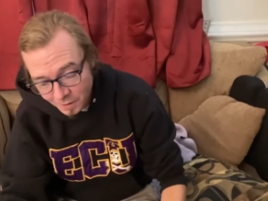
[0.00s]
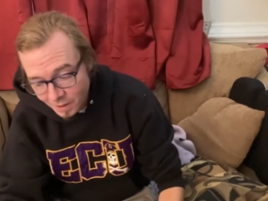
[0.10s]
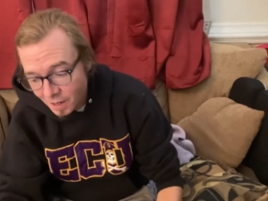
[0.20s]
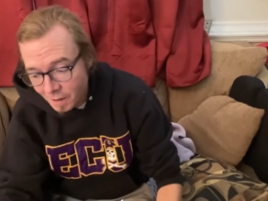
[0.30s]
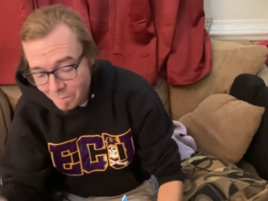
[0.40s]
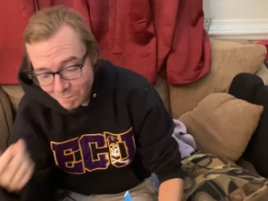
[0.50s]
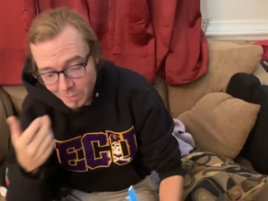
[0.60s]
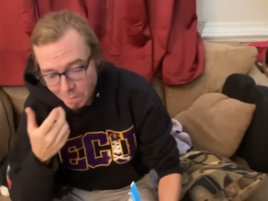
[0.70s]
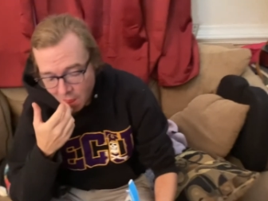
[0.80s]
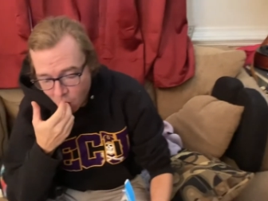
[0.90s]
a lot.
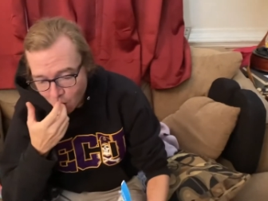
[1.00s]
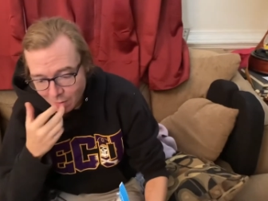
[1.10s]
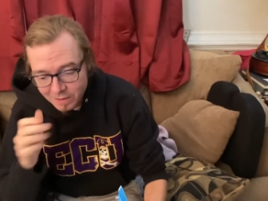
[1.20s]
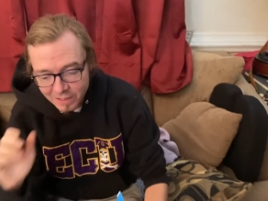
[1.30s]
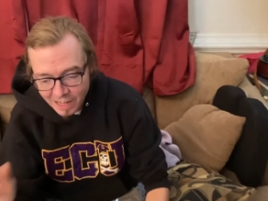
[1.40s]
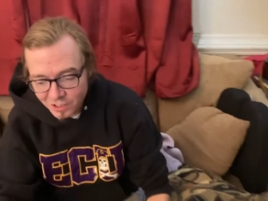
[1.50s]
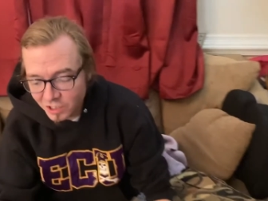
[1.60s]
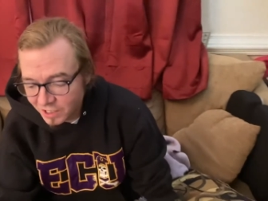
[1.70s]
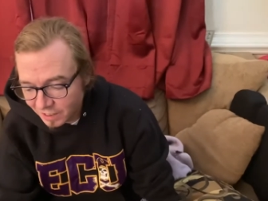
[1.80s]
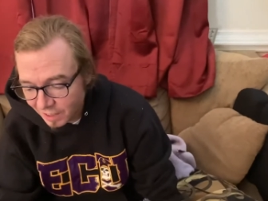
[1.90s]
It's mm. actually...